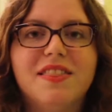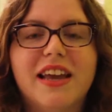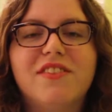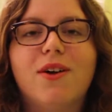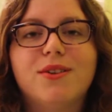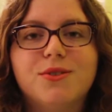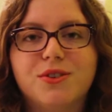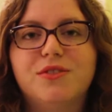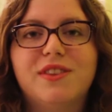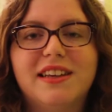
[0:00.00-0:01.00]
They have all
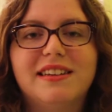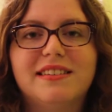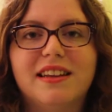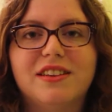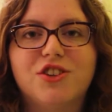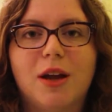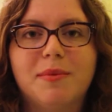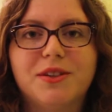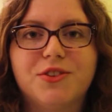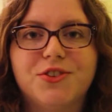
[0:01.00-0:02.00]
sorts of things on the
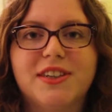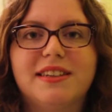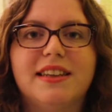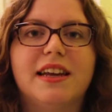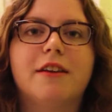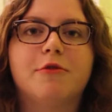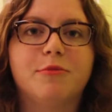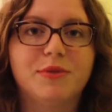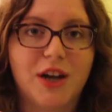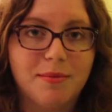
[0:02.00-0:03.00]
shopping street. They have
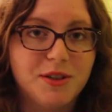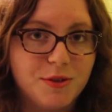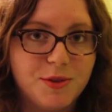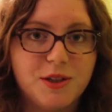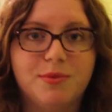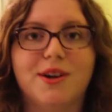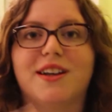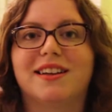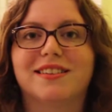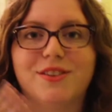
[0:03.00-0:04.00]
Japanese beauty
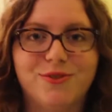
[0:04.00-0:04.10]
products,